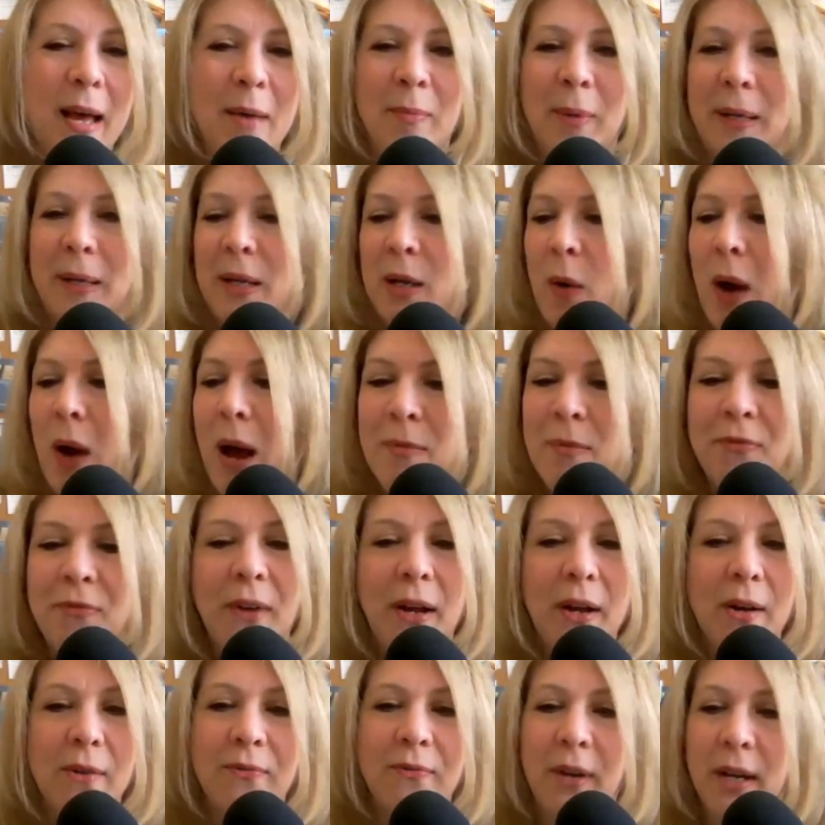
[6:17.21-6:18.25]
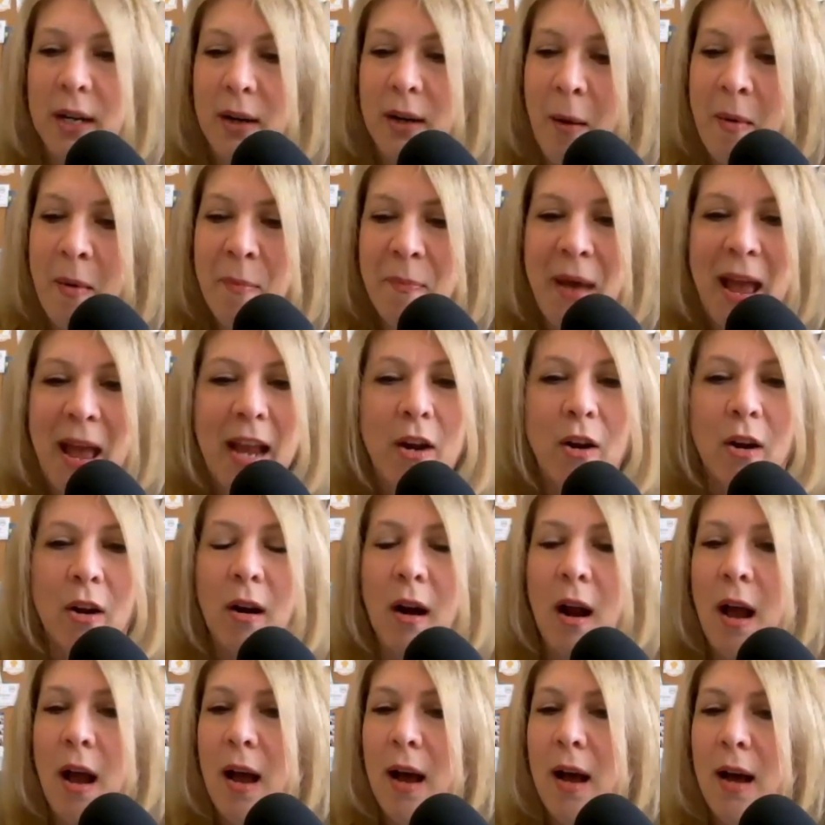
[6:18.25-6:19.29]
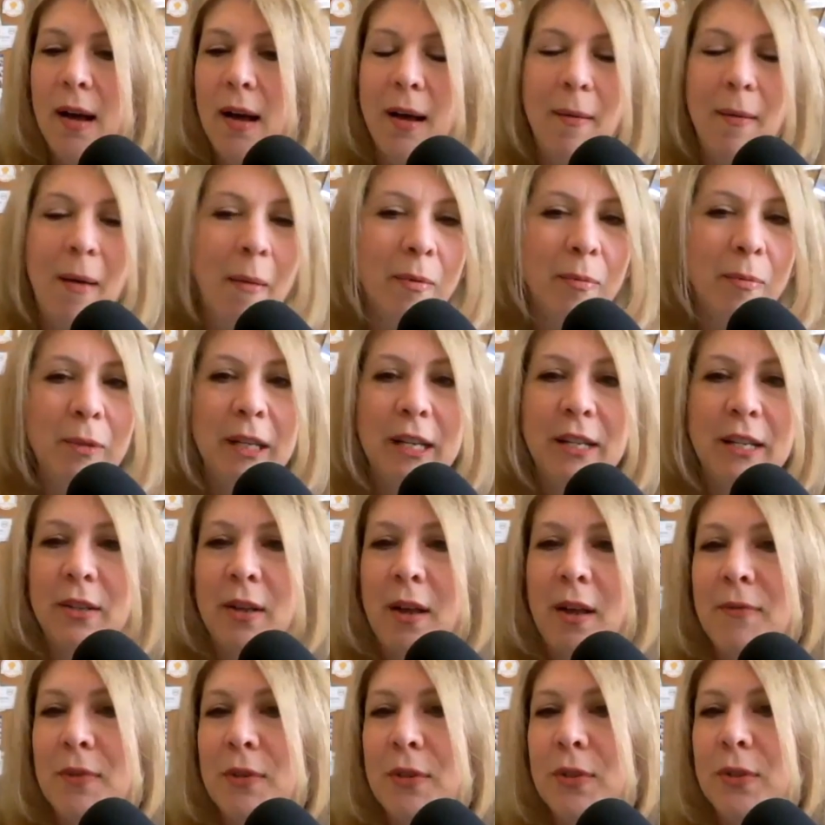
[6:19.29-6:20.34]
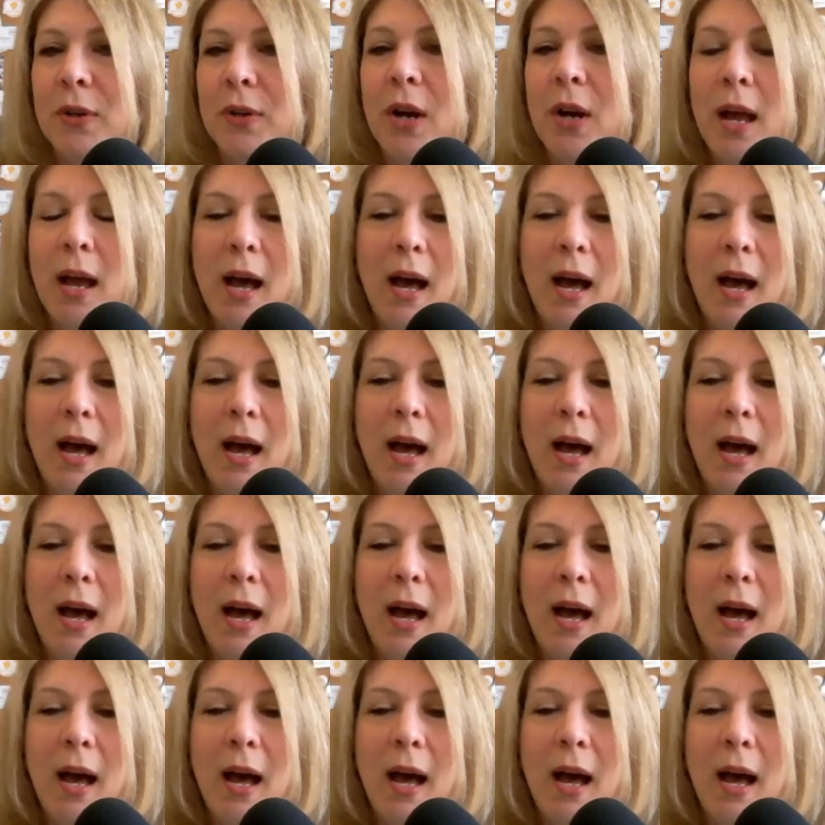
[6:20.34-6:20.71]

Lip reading: But, you know, I'm a firefighter. I'm a banker. I'm a police officer.